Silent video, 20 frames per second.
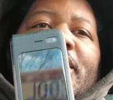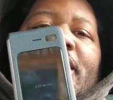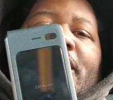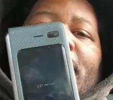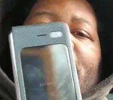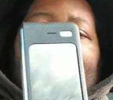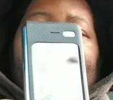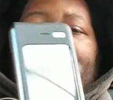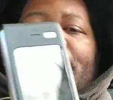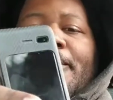
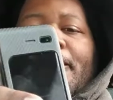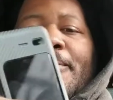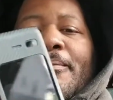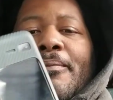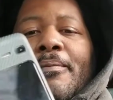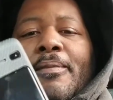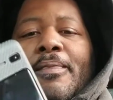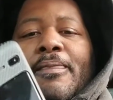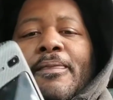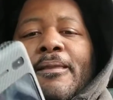here,
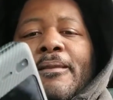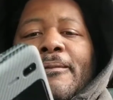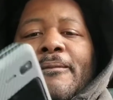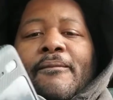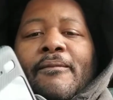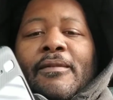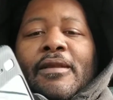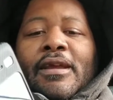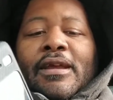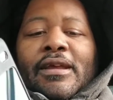
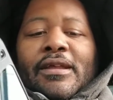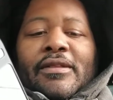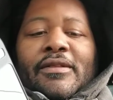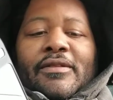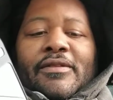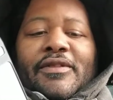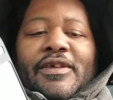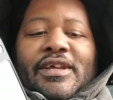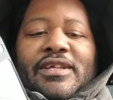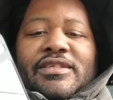
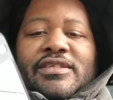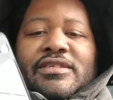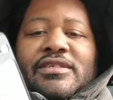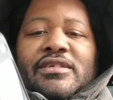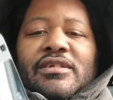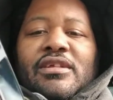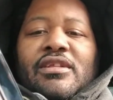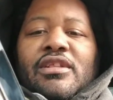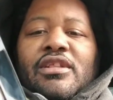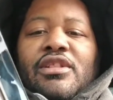this
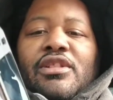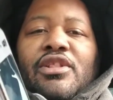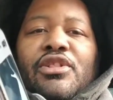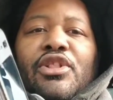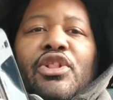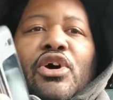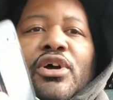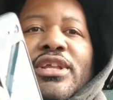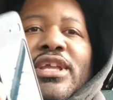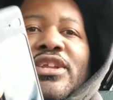
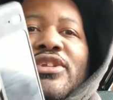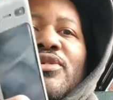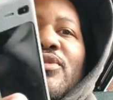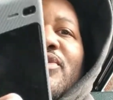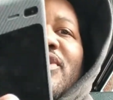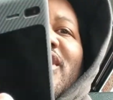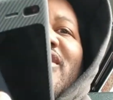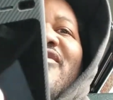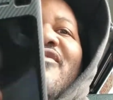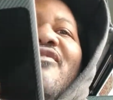look into
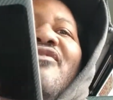the